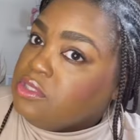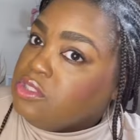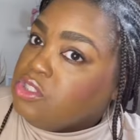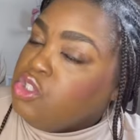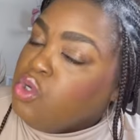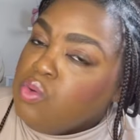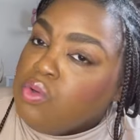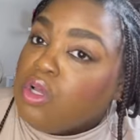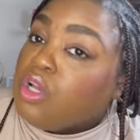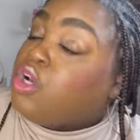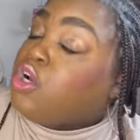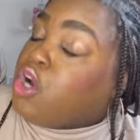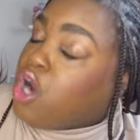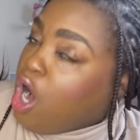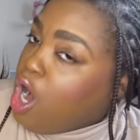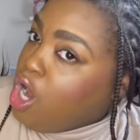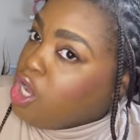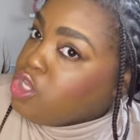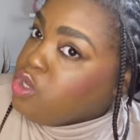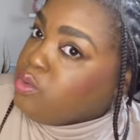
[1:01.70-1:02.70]
you
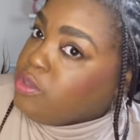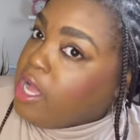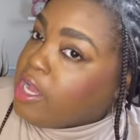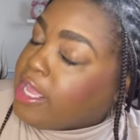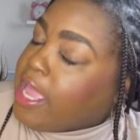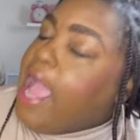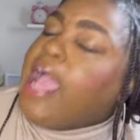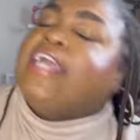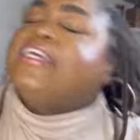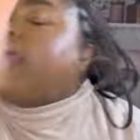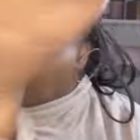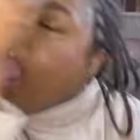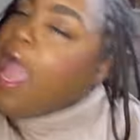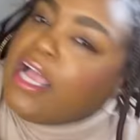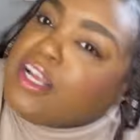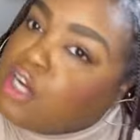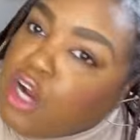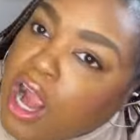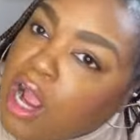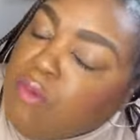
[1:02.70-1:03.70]
look like,
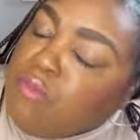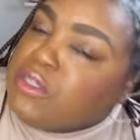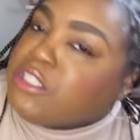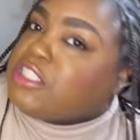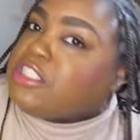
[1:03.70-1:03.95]
girl, I would have